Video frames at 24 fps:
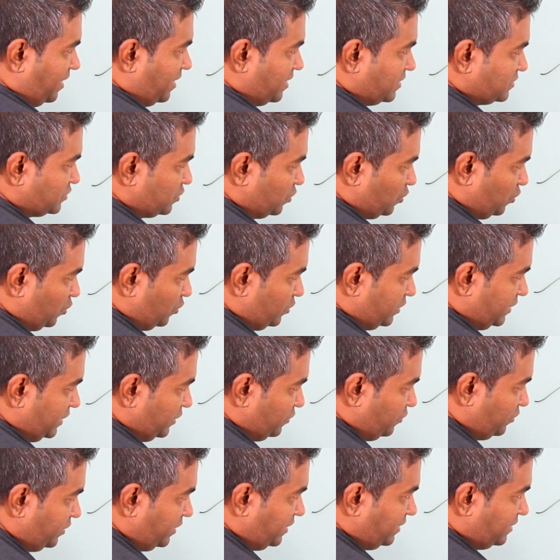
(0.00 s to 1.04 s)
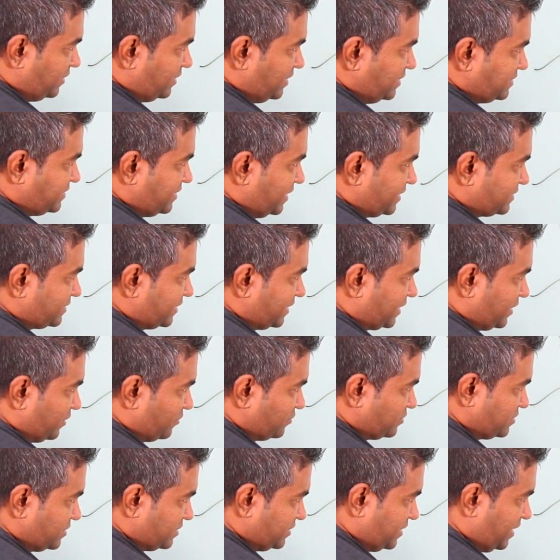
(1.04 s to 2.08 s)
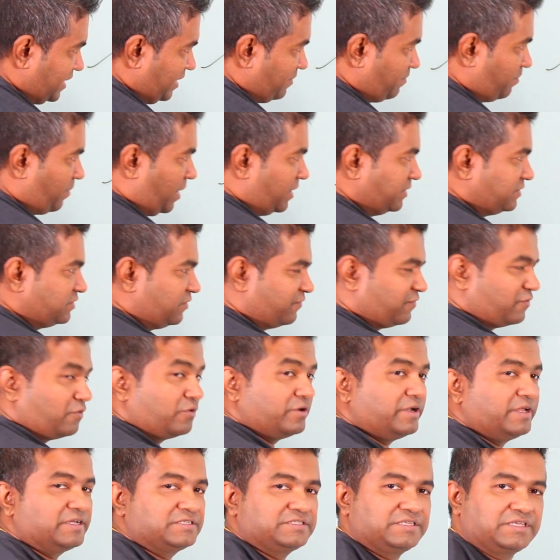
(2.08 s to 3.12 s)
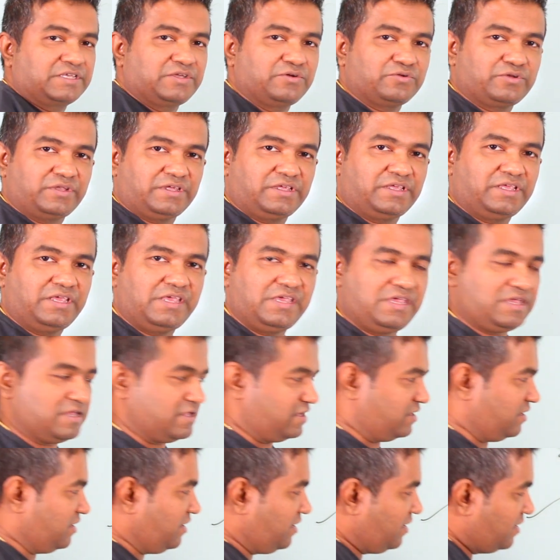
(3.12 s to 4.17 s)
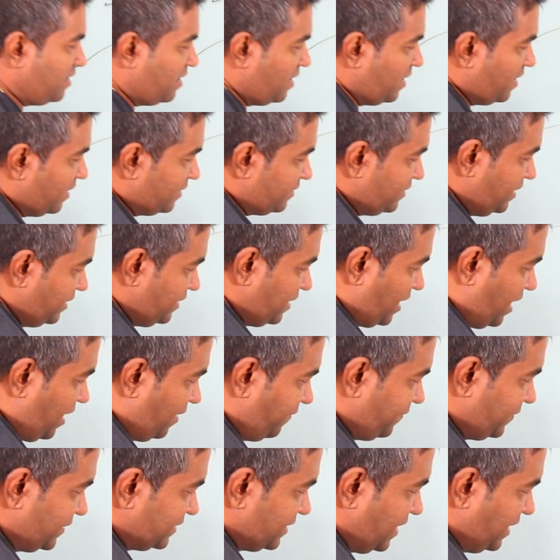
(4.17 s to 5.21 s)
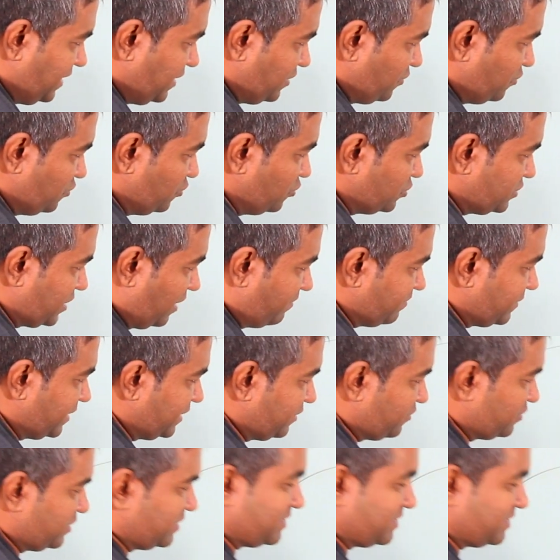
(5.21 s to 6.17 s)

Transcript: So during this execution, there are a bunch of code executing here. Then after that, you do something to